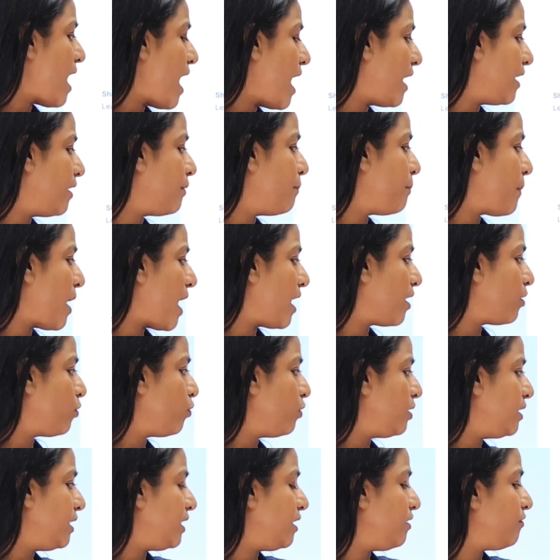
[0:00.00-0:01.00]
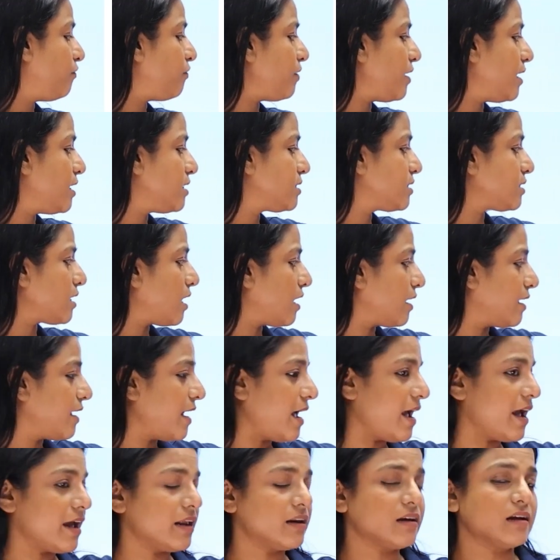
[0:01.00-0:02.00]
and a mango leaf is
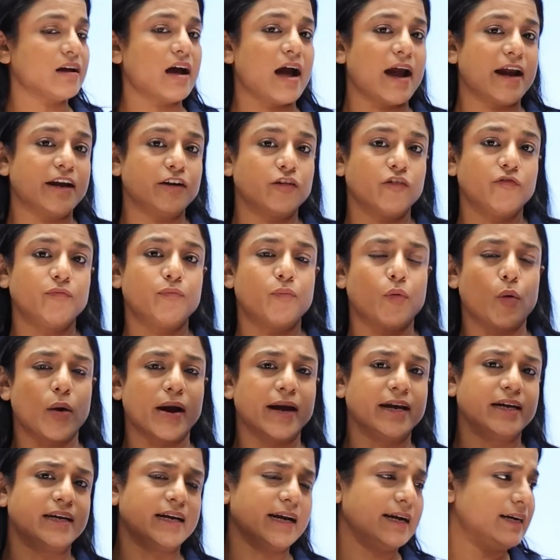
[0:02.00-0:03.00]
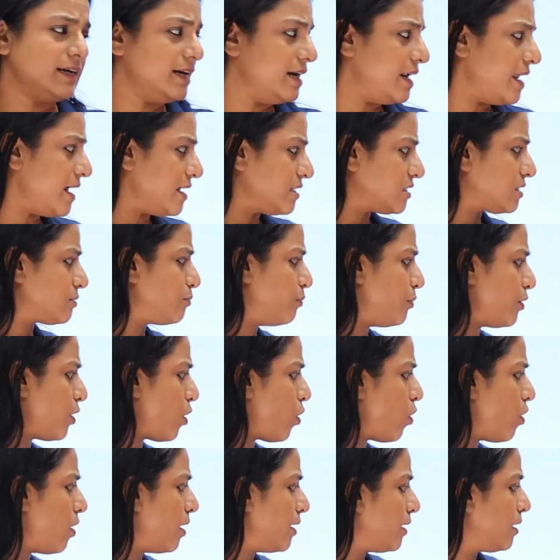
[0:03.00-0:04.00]
again kind of pointed, less
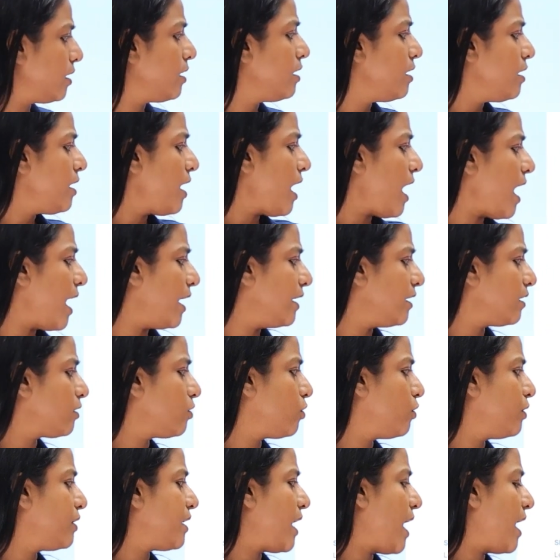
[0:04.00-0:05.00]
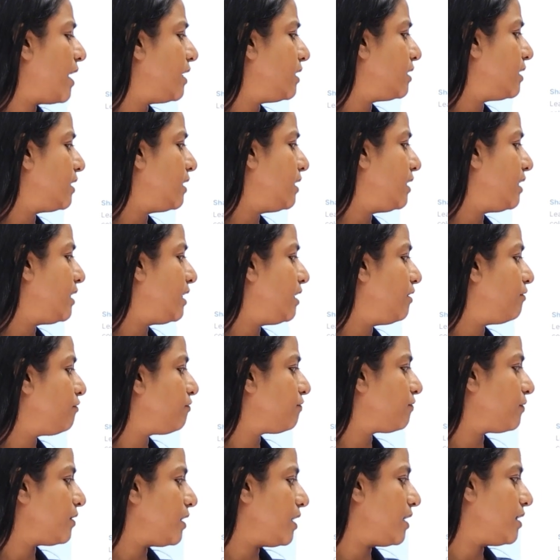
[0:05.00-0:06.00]
broad, and a coriander
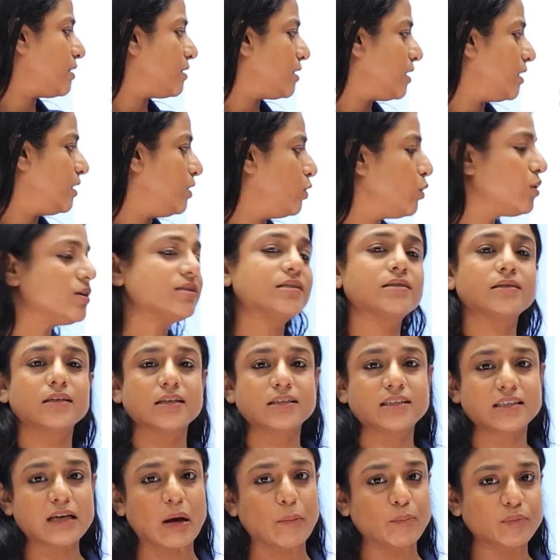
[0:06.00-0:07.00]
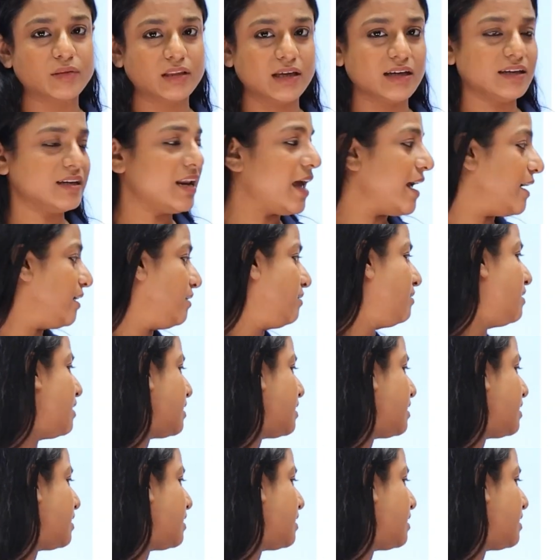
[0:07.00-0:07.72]
leaf looks something like